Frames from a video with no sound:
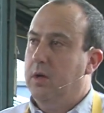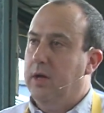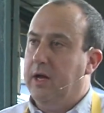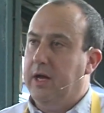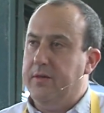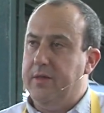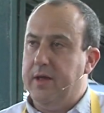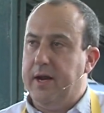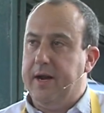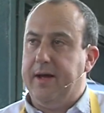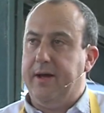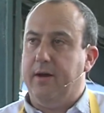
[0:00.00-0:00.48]

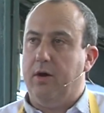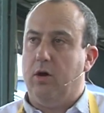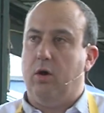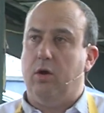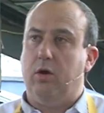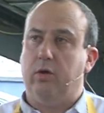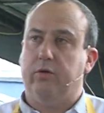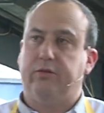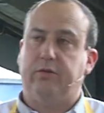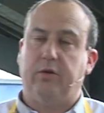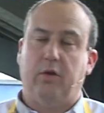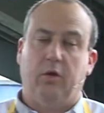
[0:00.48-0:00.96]
and then I
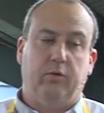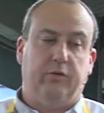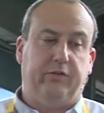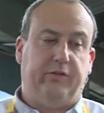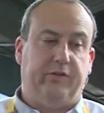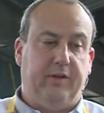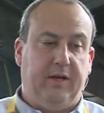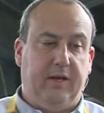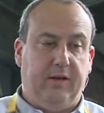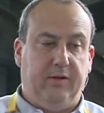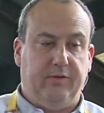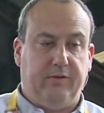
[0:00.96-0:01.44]
also
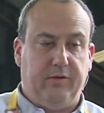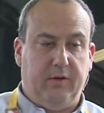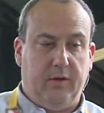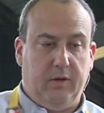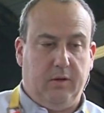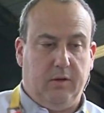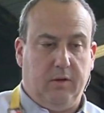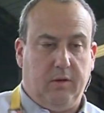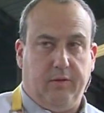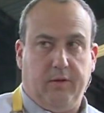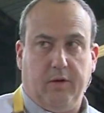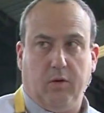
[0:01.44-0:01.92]

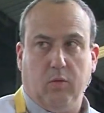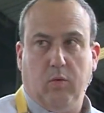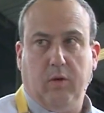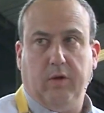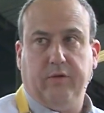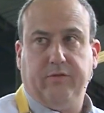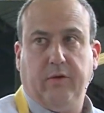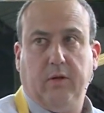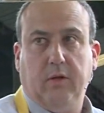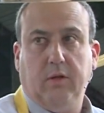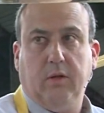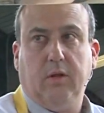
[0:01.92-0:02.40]
seasoned, there
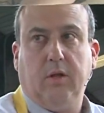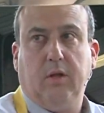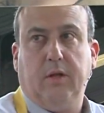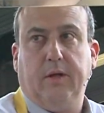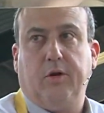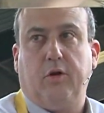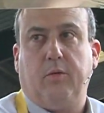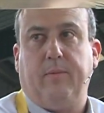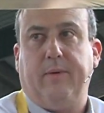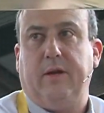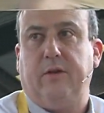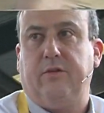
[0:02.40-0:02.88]
was a
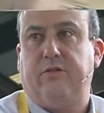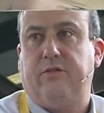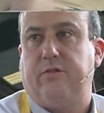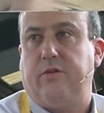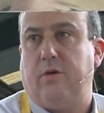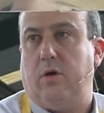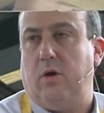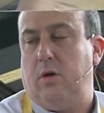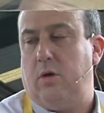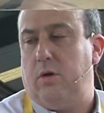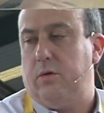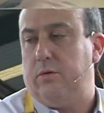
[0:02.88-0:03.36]
little bit of
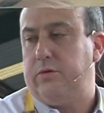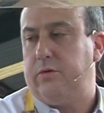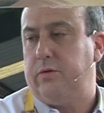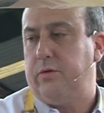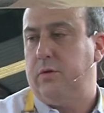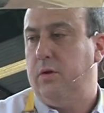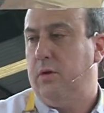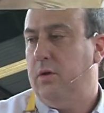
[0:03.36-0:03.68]
salt